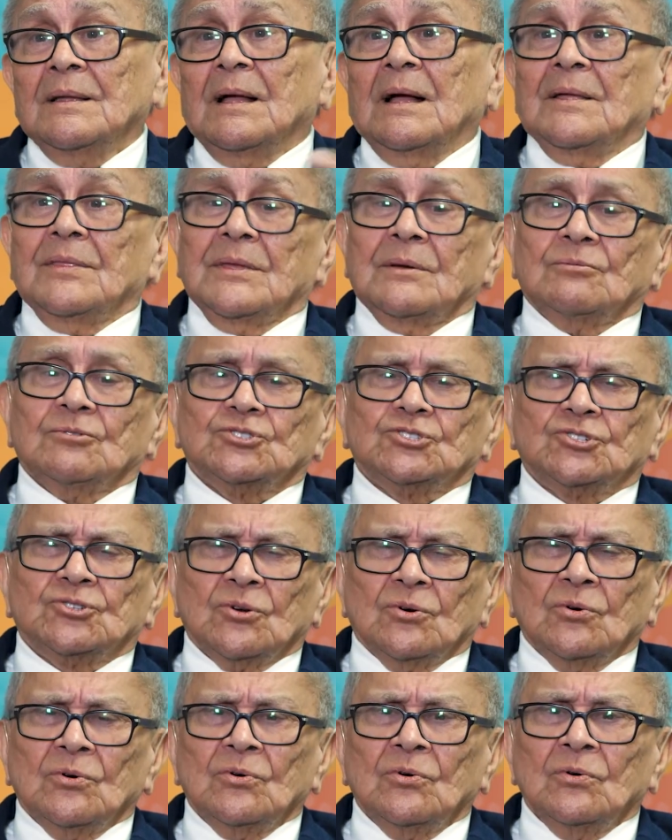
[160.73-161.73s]
They were
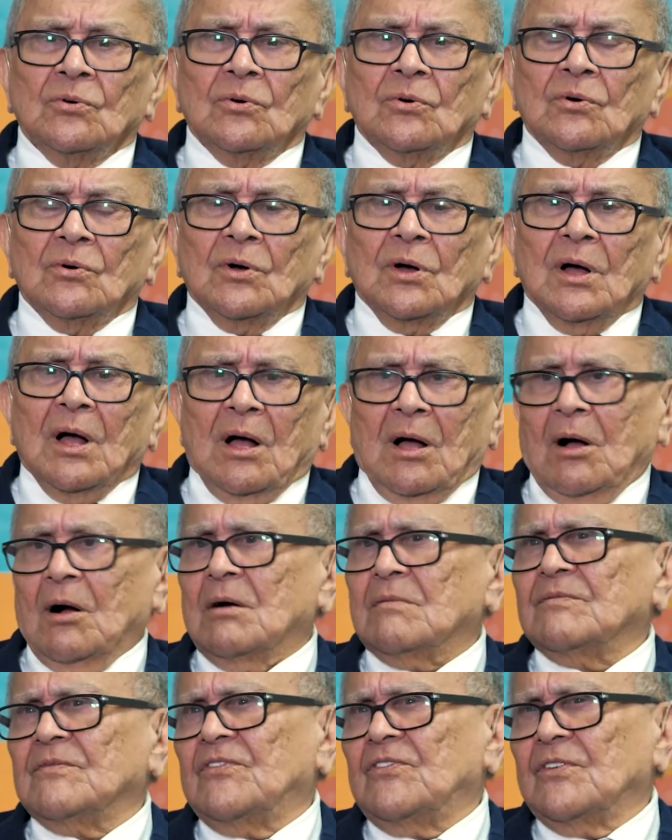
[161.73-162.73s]
so
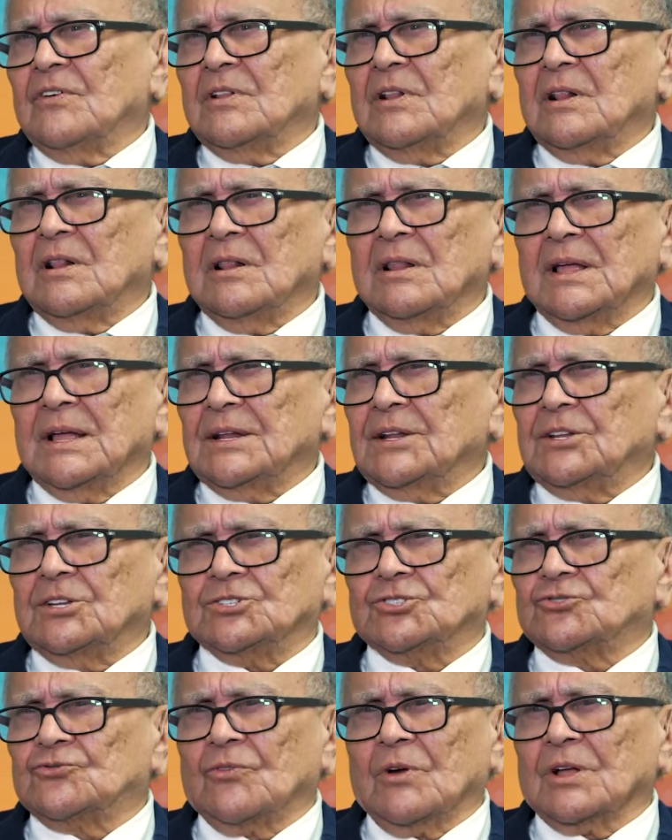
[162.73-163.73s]
harmful and
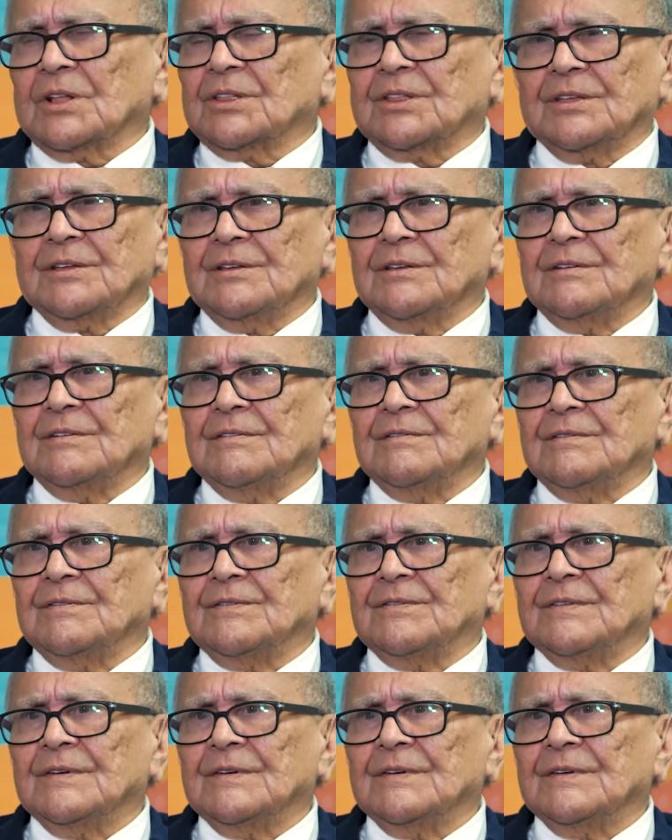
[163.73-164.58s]
destructive,